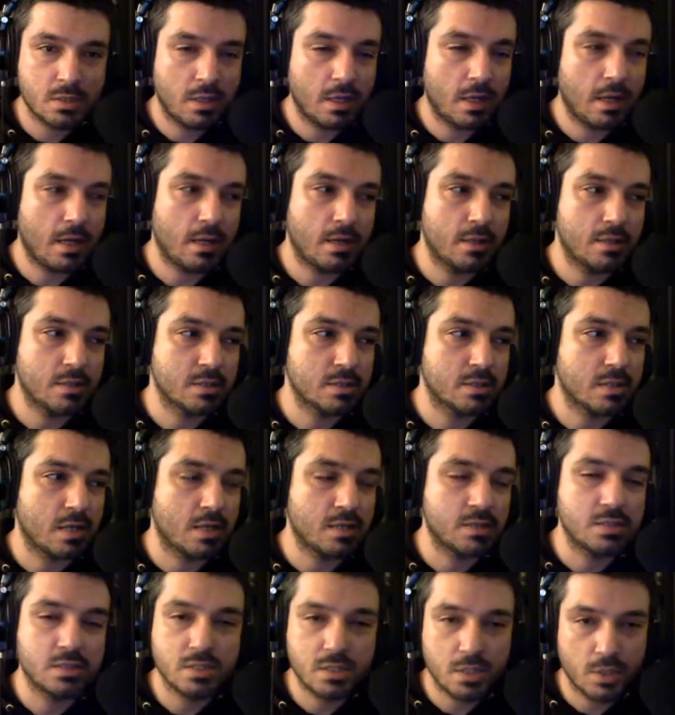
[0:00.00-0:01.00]
as
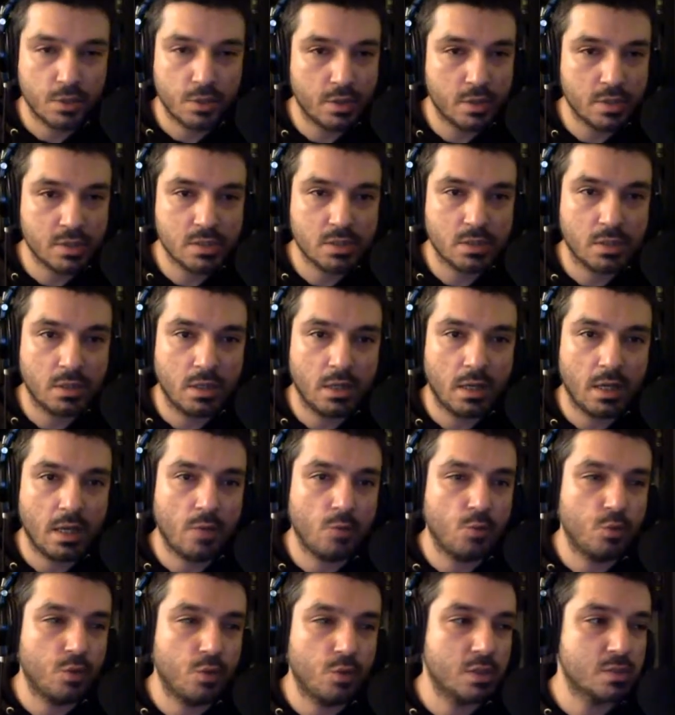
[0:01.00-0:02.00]
seriously and
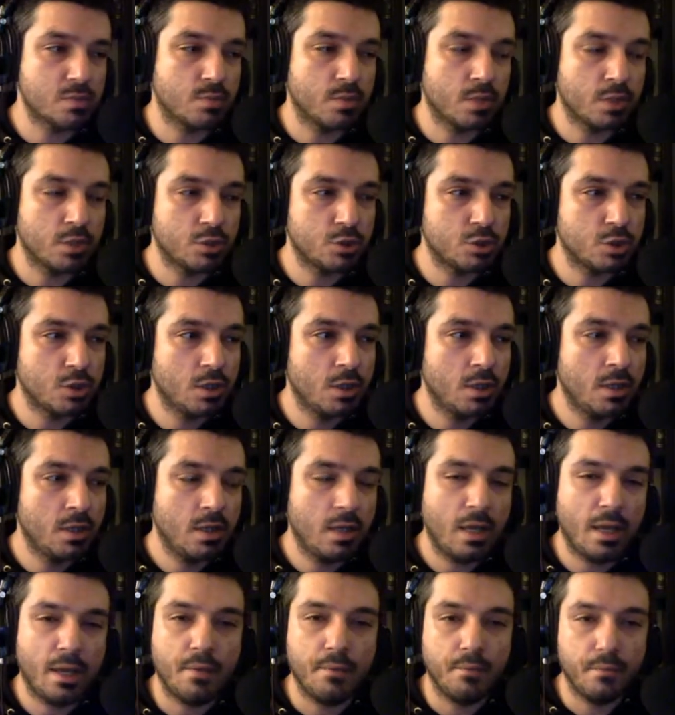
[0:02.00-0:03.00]
with as much
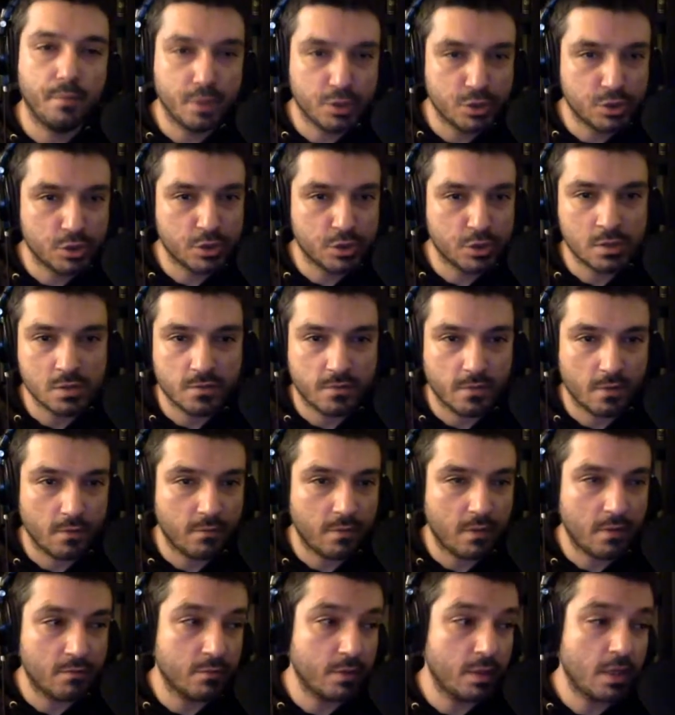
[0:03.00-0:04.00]
ambition as Fred
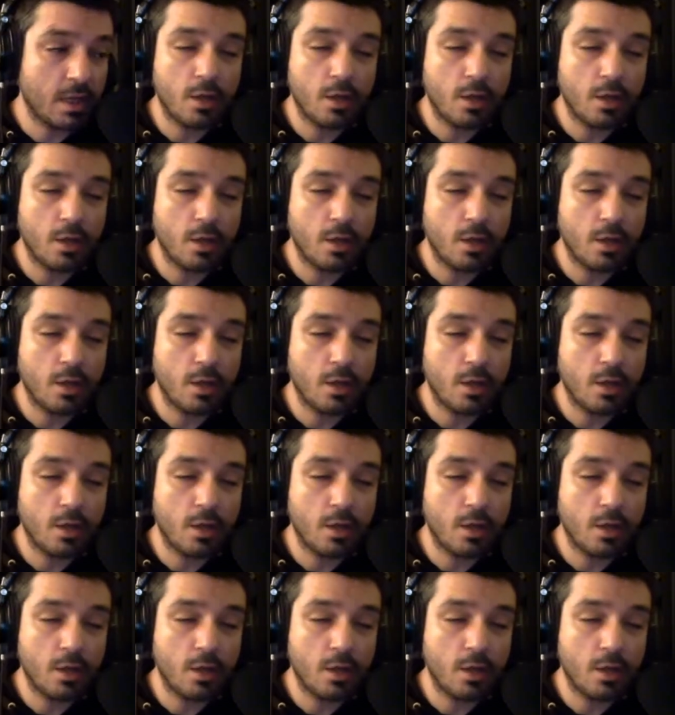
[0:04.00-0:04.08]
VanVleet.